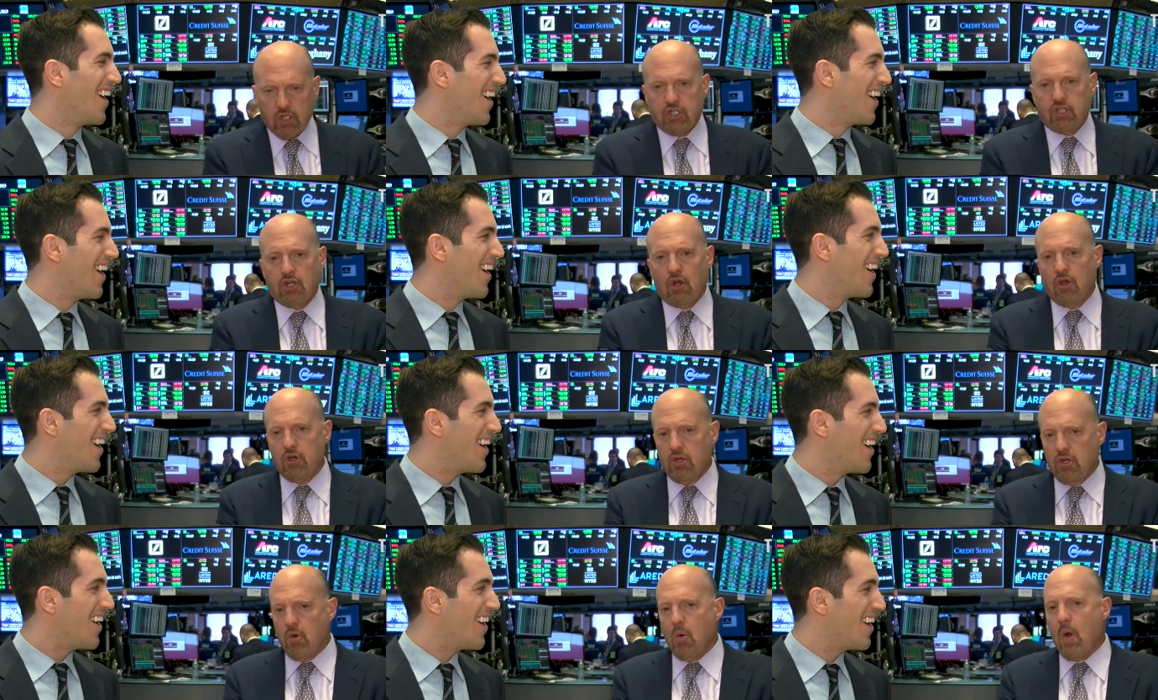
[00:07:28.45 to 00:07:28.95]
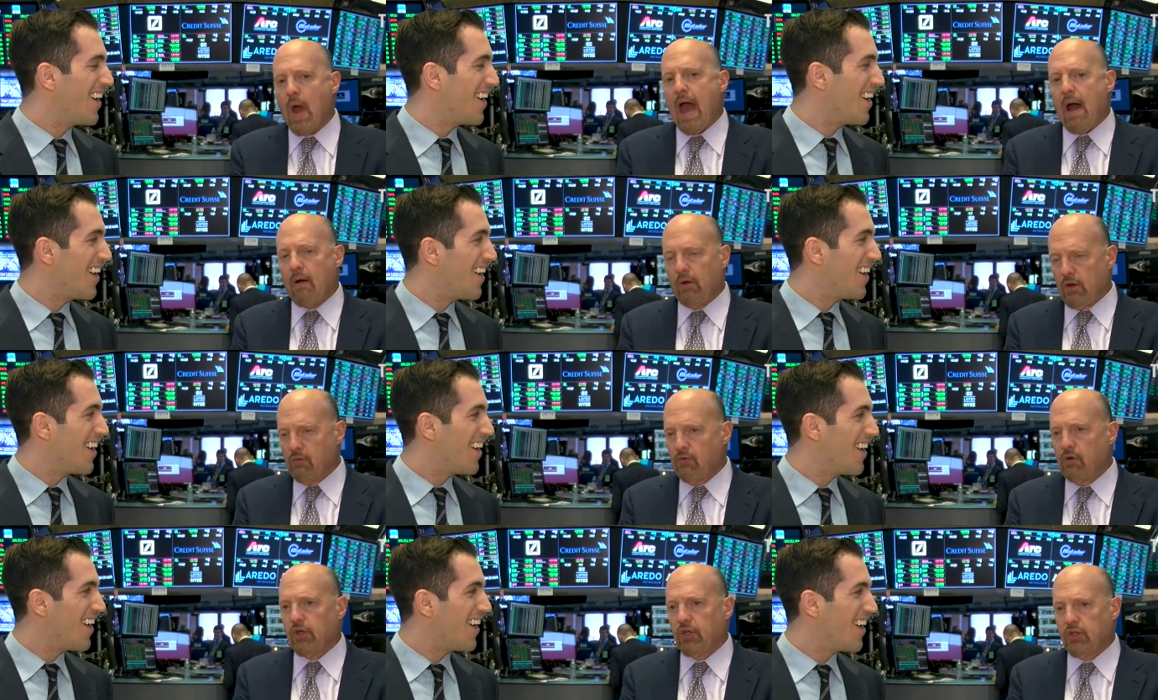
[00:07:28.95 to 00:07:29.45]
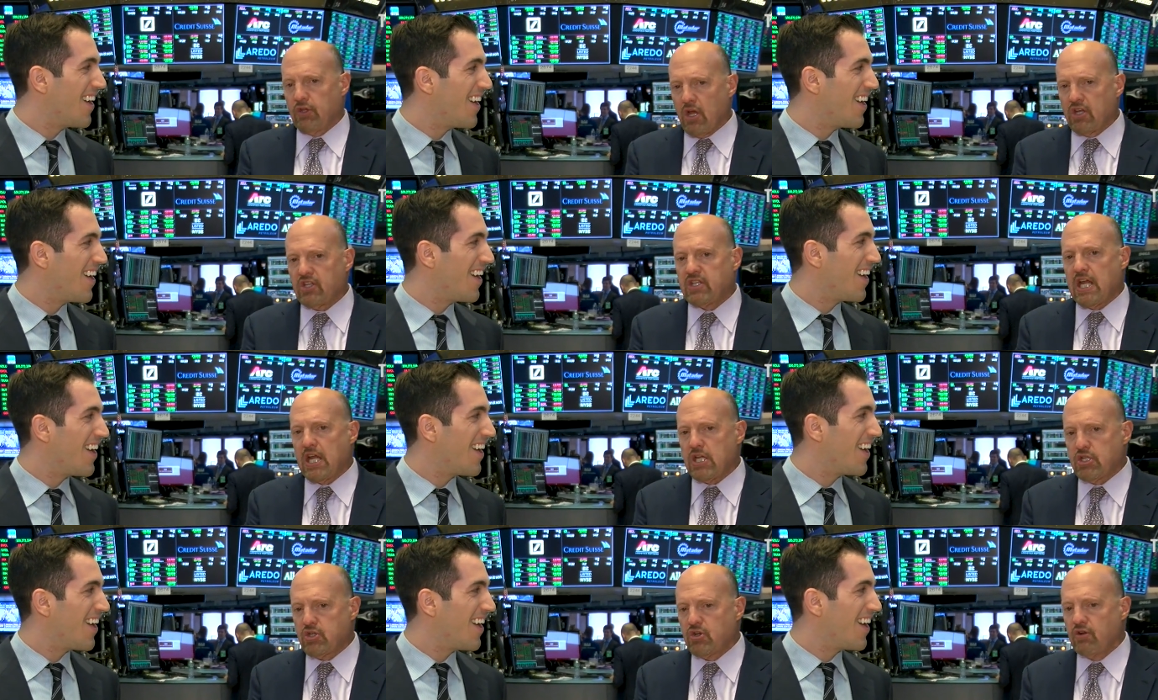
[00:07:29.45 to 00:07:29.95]
Speaker 1: show you how he really
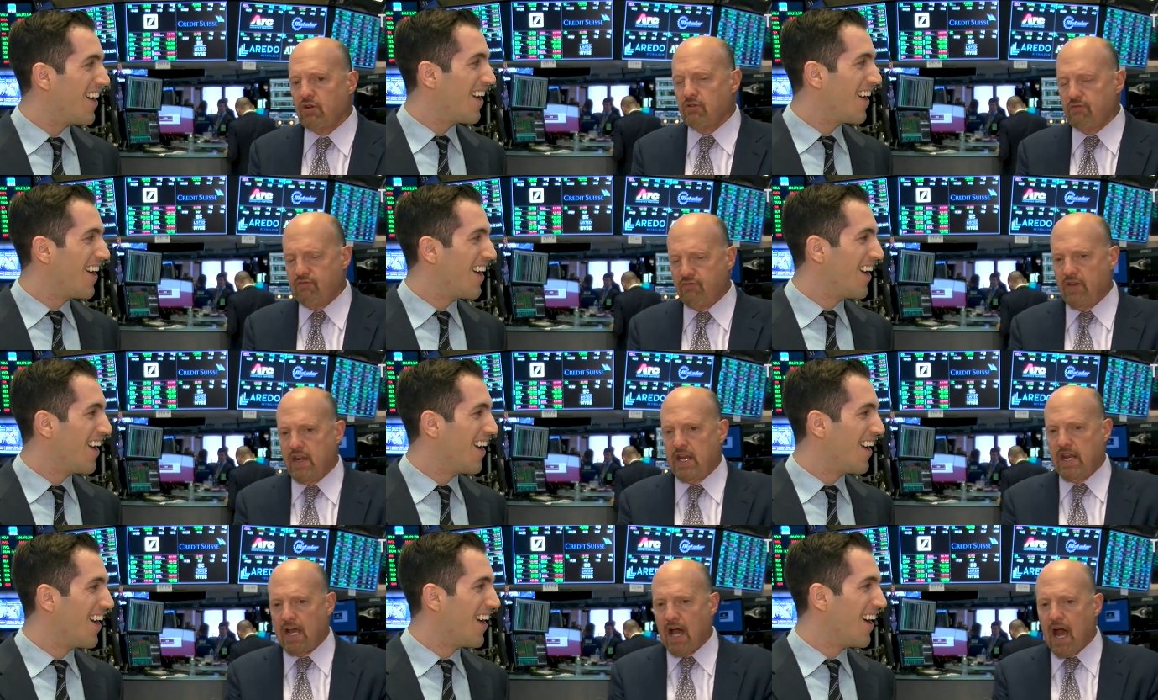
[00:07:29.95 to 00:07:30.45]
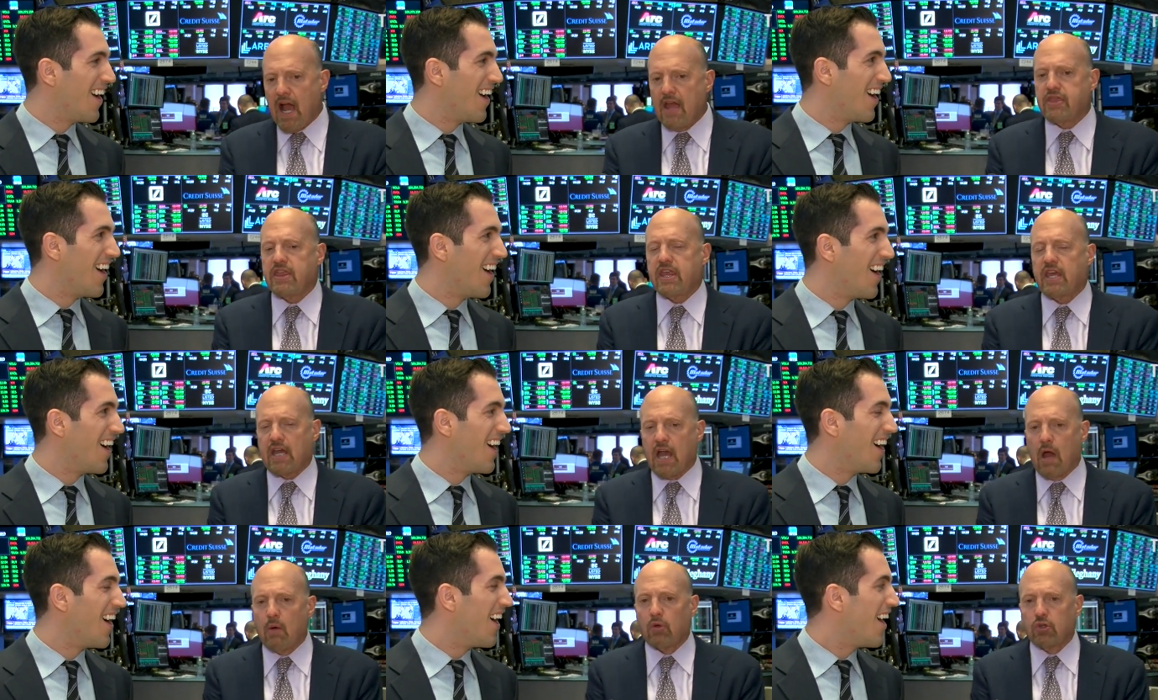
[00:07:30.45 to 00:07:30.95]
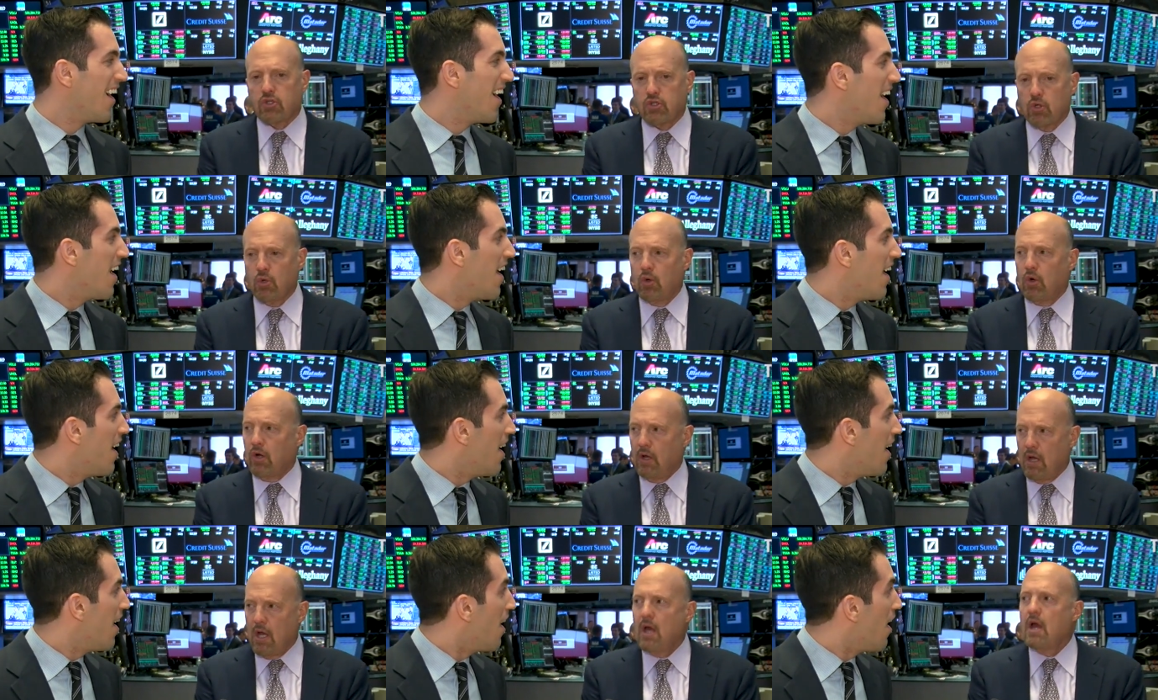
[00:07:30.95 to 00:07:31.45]
does answer to Nvidia. I think I will
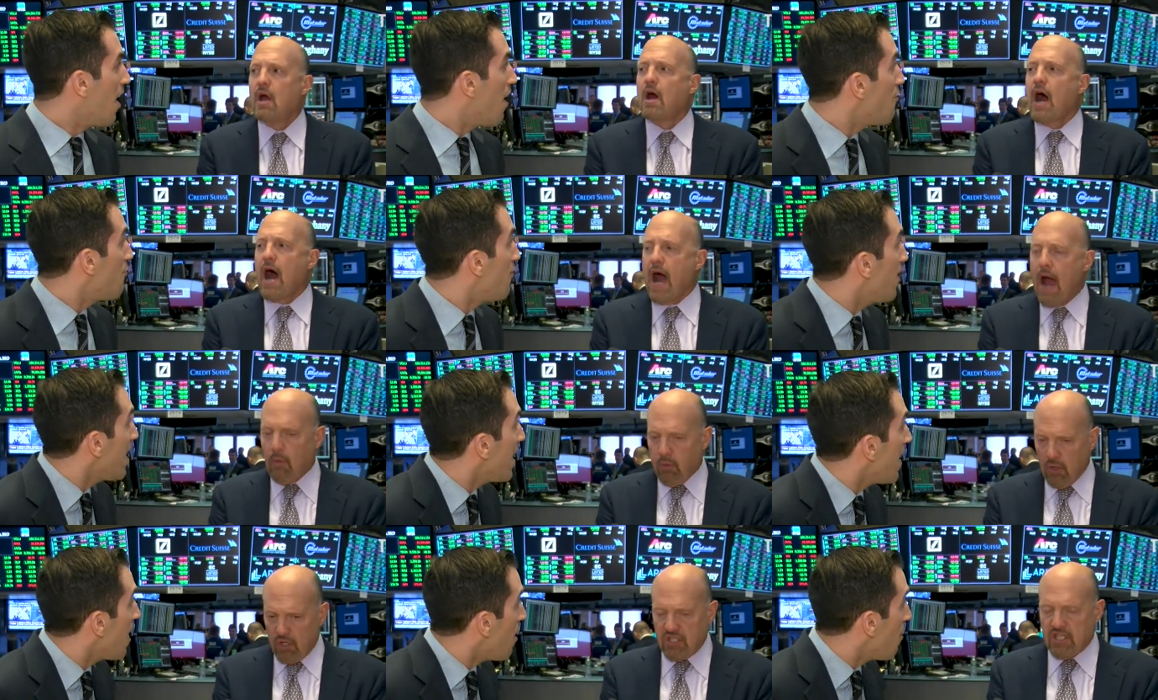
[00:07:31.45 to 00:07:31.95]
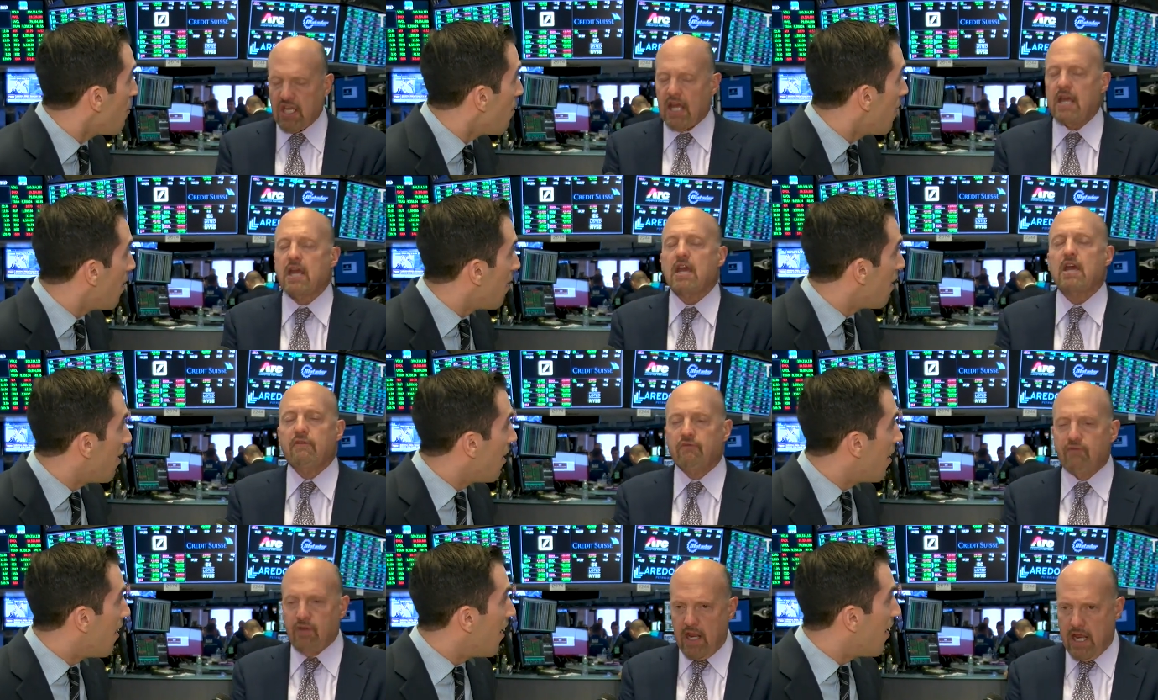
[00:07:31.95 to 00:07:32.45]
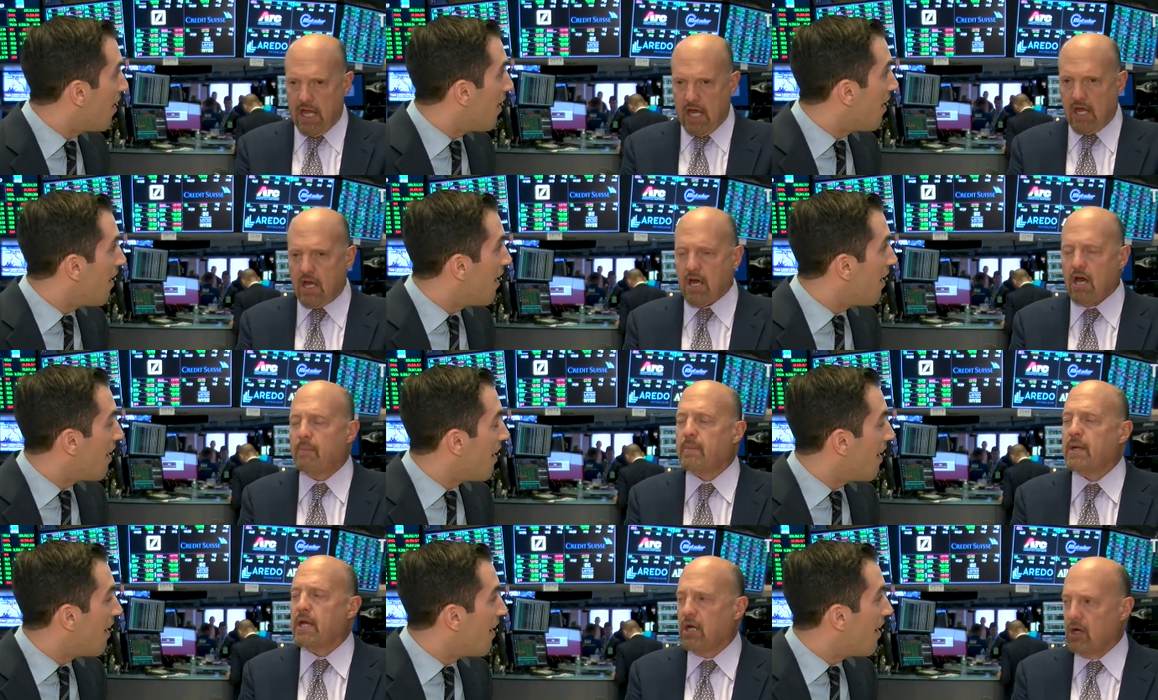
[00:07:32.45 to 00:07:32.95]
do. I will say
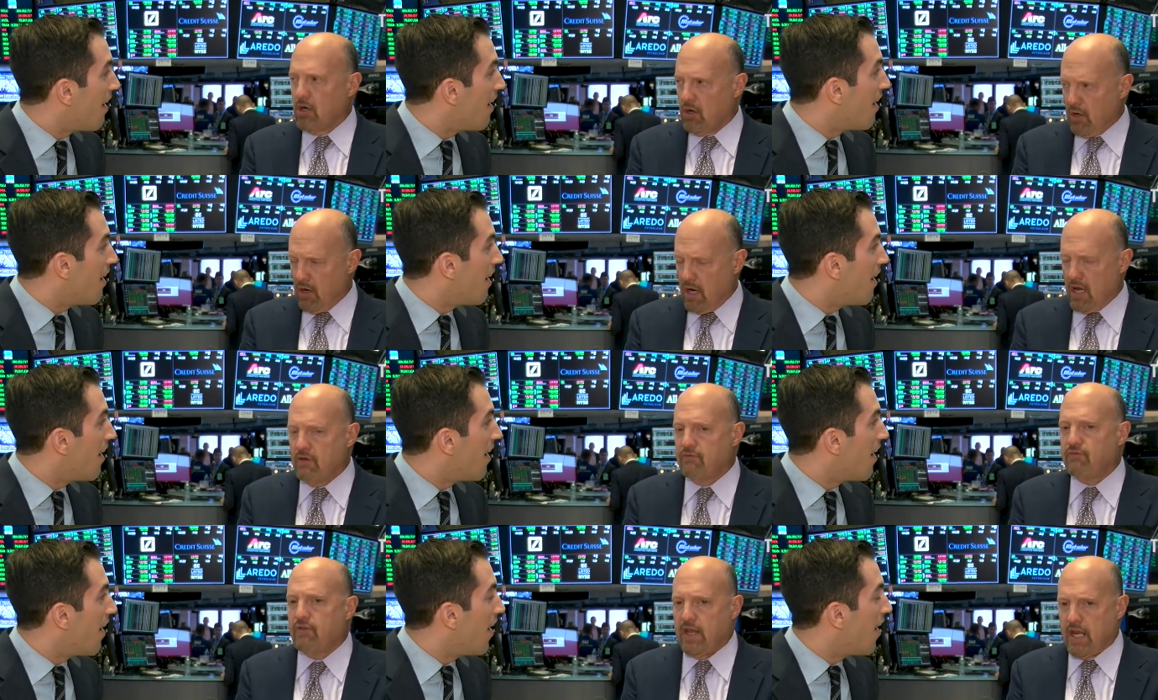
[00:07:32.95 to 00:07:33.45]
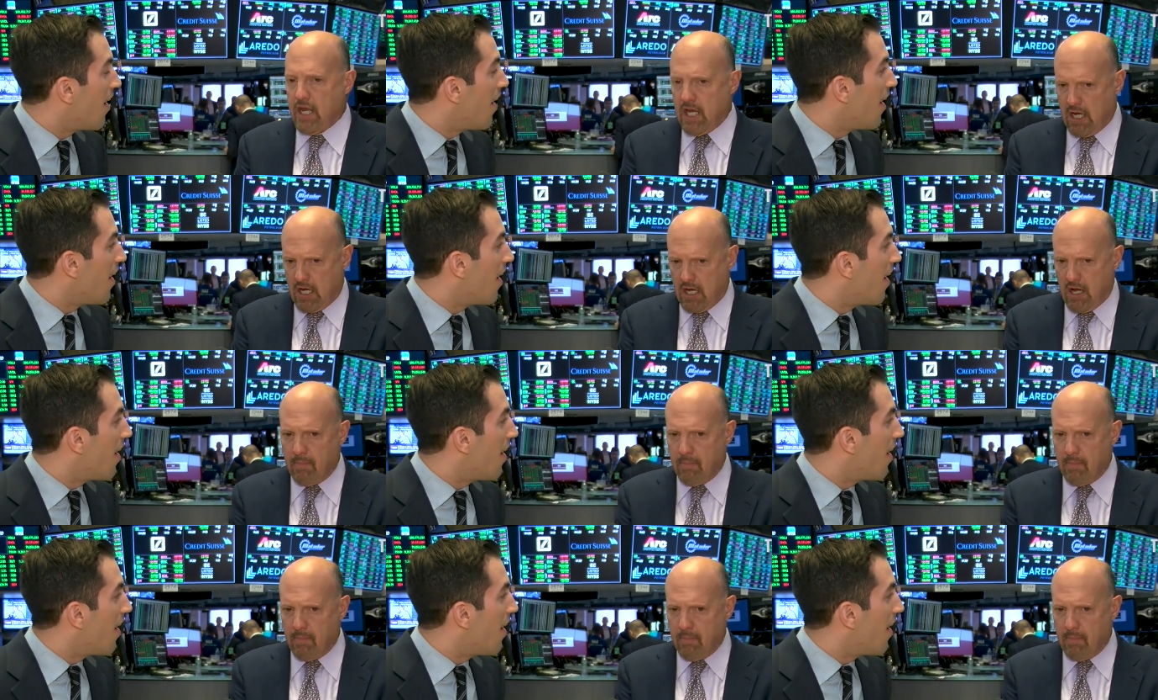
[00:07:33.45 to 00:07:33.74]
Nvidia, come here. Nvidia,